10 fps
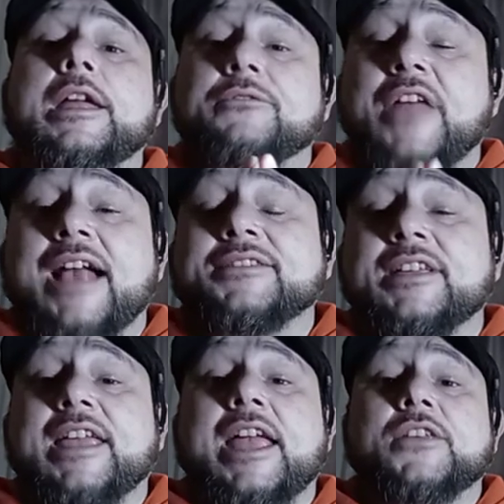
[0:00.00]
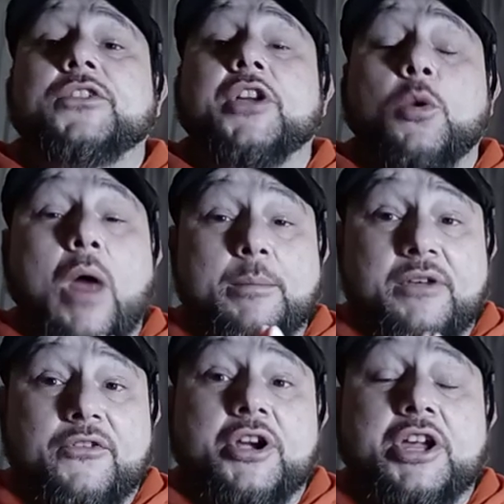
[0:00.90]
If that's the case, you're going to want to
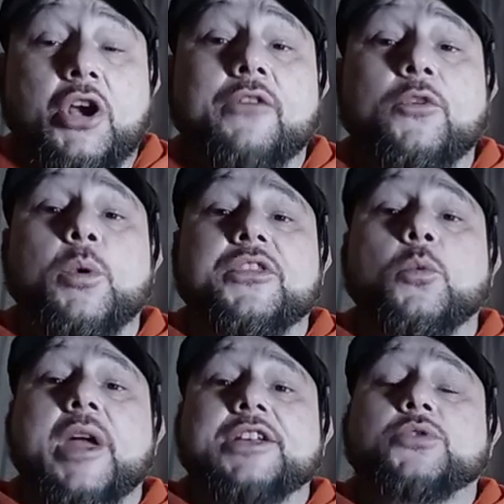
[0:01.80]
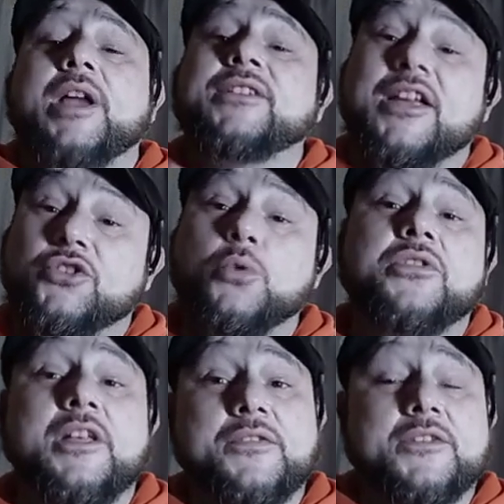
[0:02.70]
be very careful with the way it trades. I do
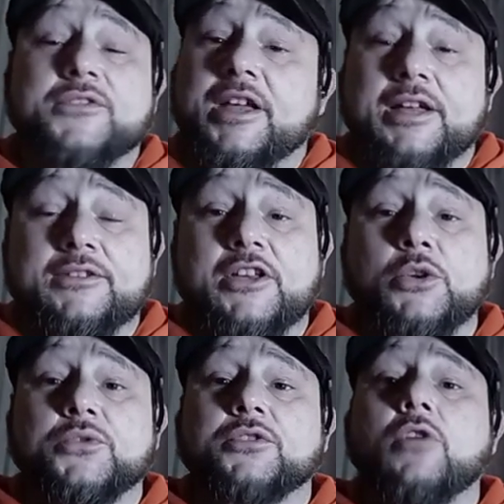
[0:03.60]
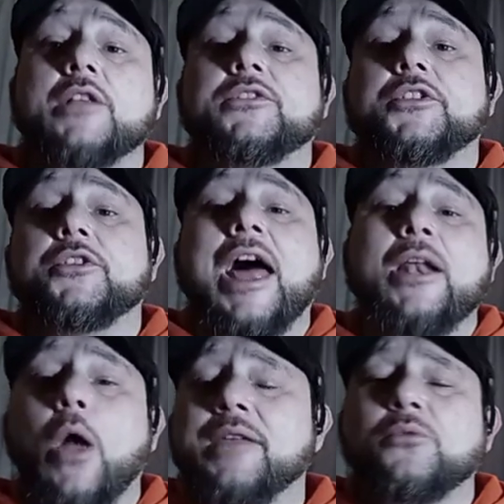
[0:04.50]
think this thing continues to run. So
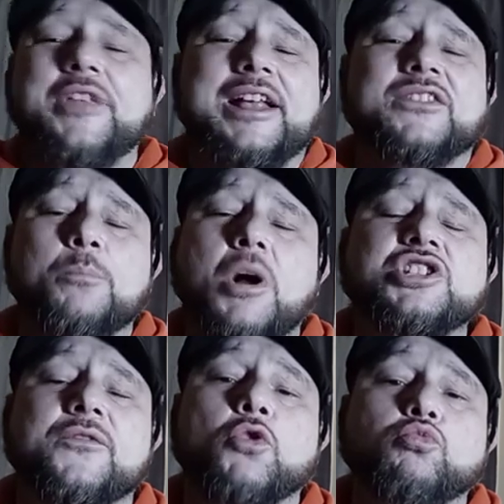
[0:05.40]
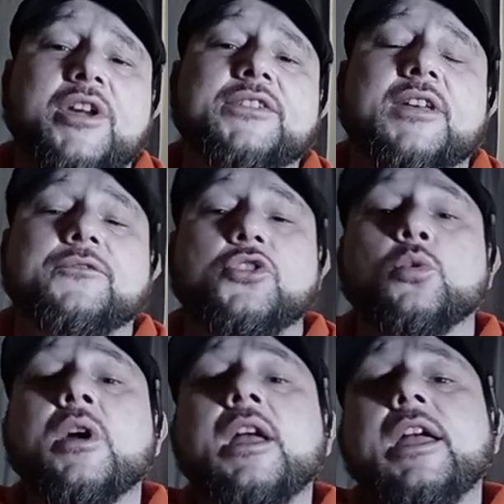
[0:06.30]
I don't think it's much of a risk if
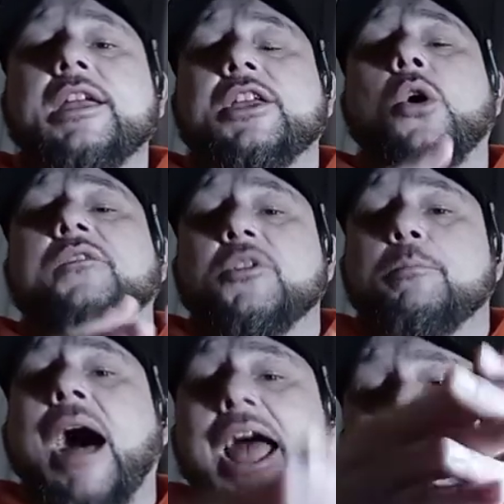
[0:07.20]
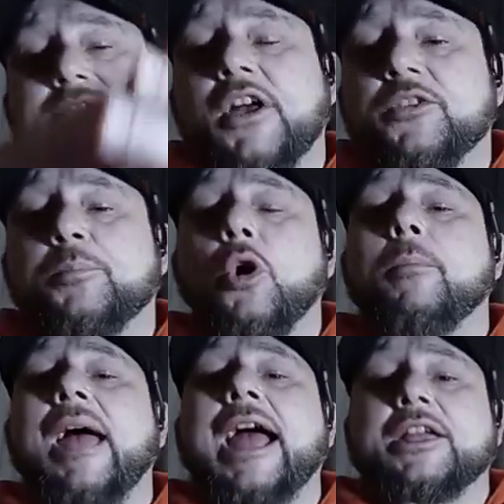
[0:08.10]
you buy it, it does
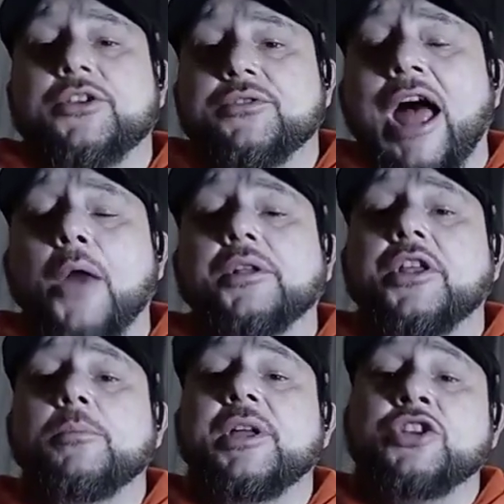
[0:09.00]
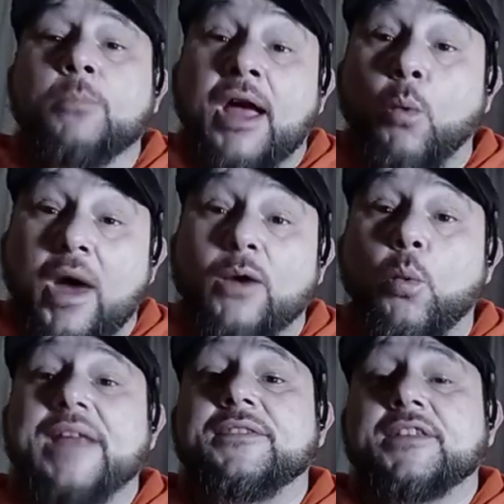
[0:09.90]
pull back and you're down a little bit. You might want to
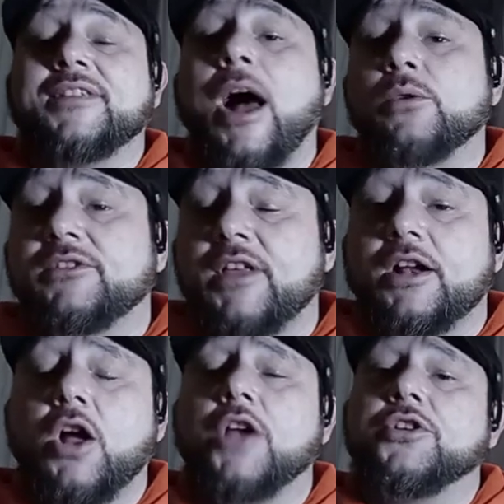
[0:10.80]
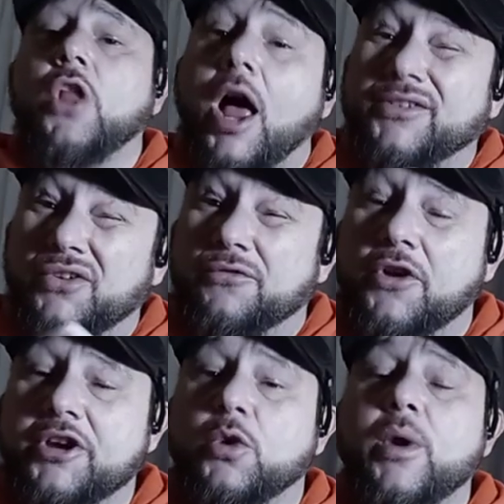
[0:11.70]
wait this out instead of cutting your losses
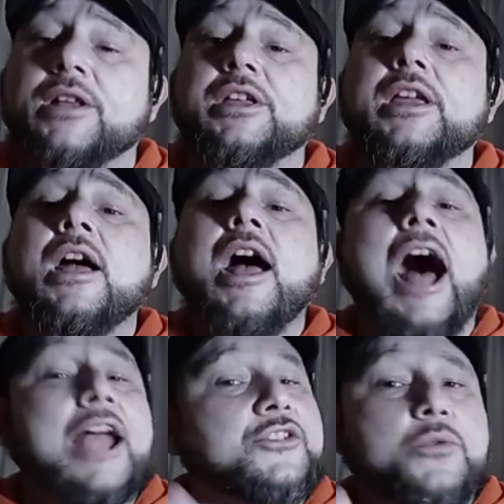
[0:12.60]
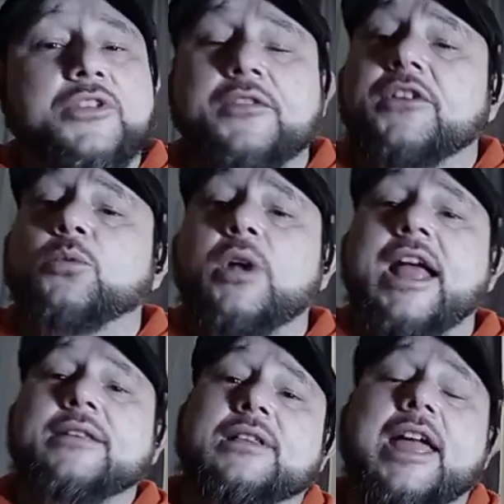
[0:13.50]
very quickly. I do think this one
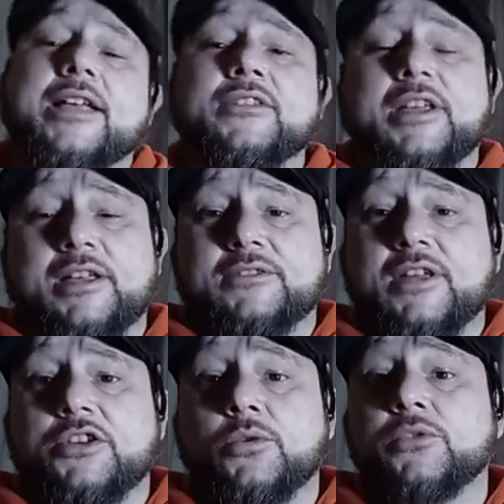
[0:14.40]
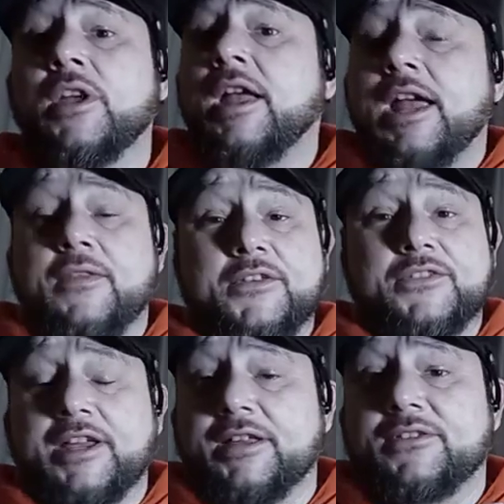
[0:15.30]
has legs and it continues. And this
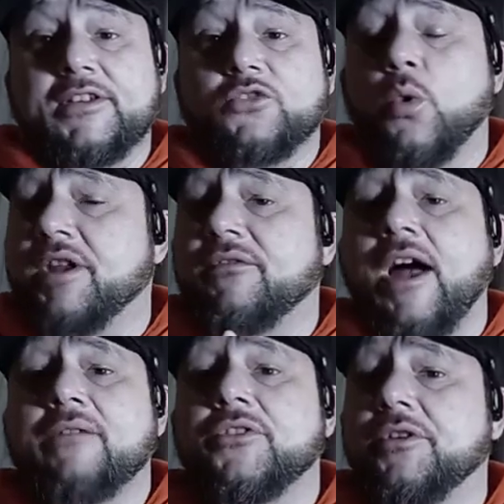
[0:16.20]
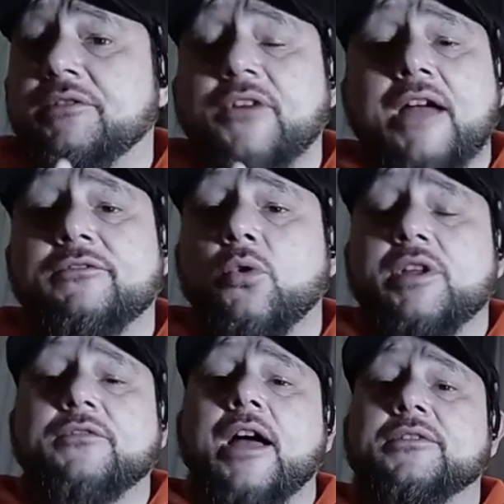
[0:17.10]
thing can see 25, 35,
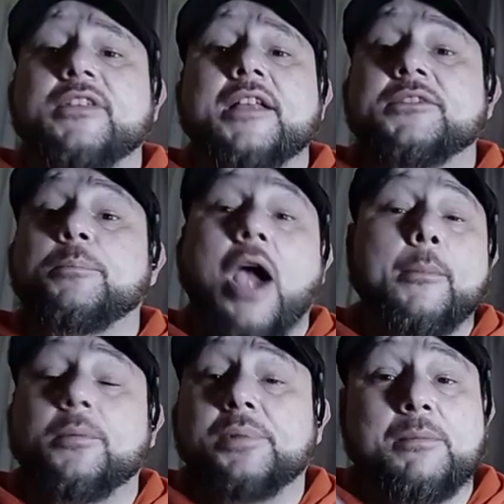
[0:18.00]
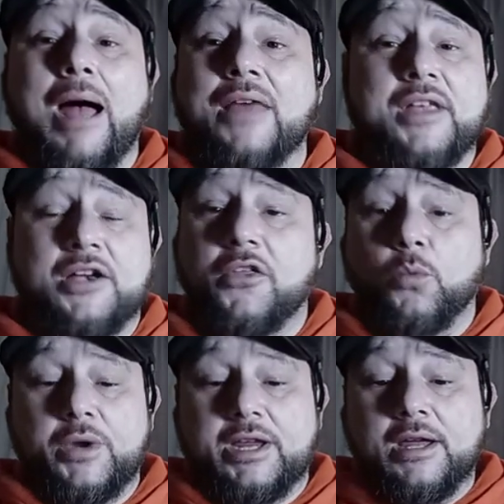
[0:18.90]
45 cents probably by the end of the
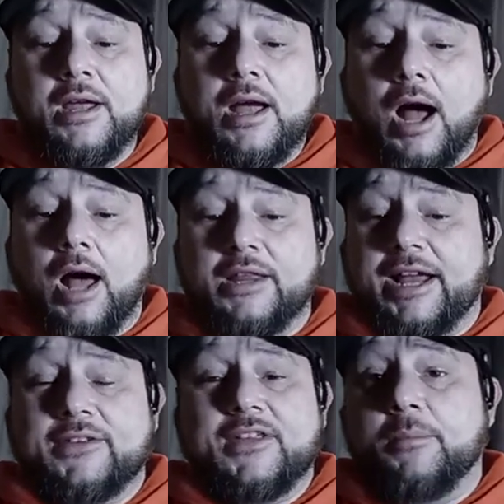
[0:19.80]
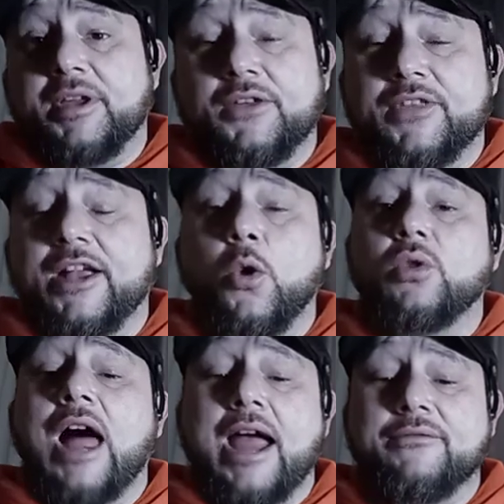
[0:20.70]
week. Like I said, because they go
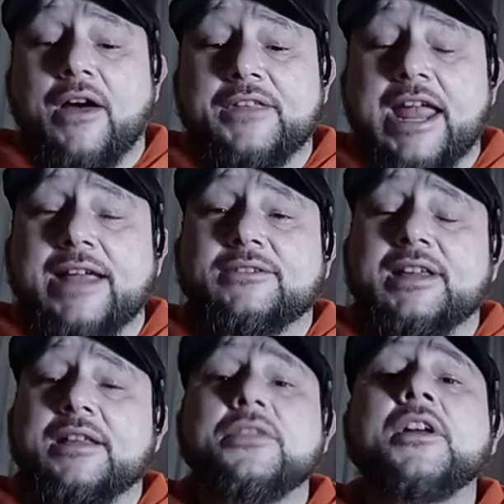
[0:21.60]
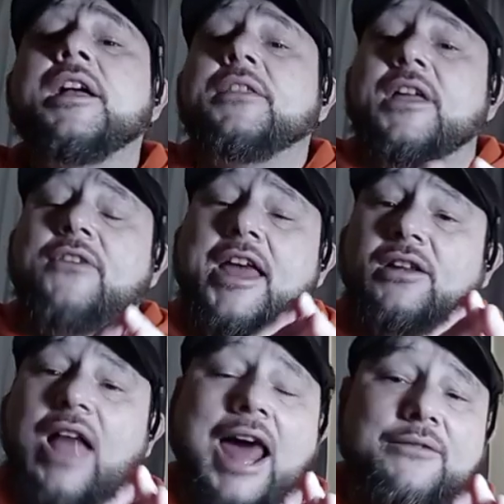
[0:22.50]
live on the 18th. They've had
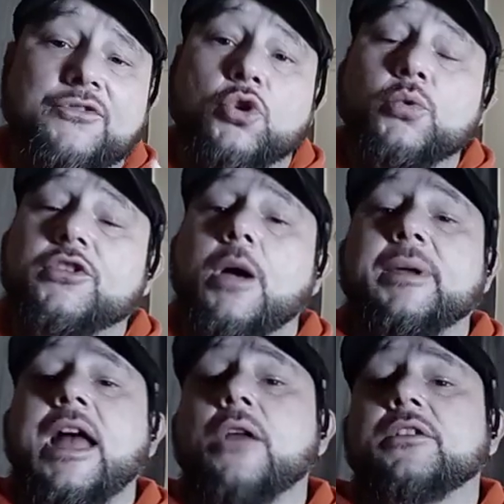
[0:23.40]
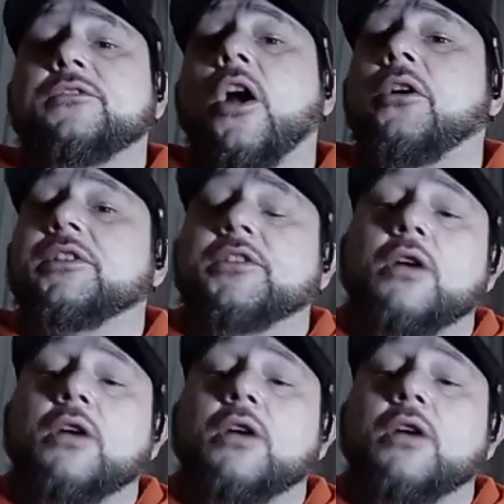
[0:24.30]
a lot of news coming out as far as